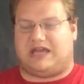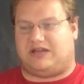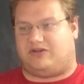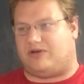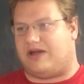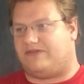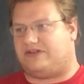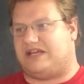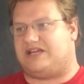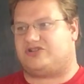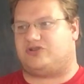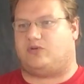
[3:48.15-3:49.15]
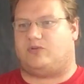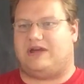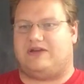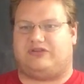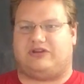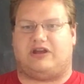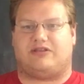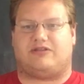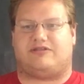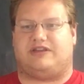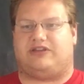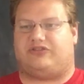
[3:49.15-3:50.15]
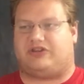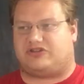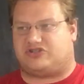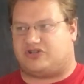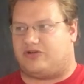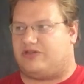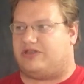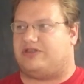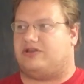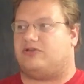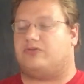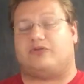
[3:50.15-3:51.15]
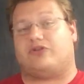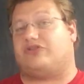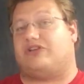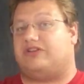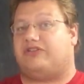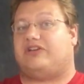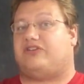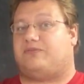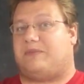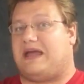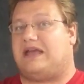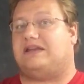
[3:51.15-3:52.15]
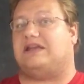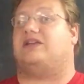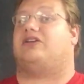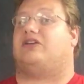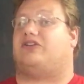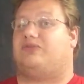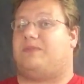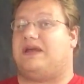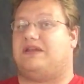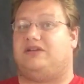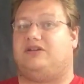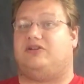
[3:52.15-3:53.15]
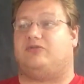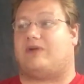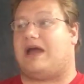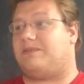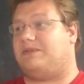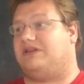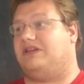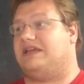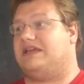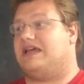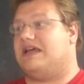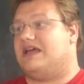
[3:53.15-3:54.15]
at gravitational waves and other things that show that the universe is expanding and expanding rapidly.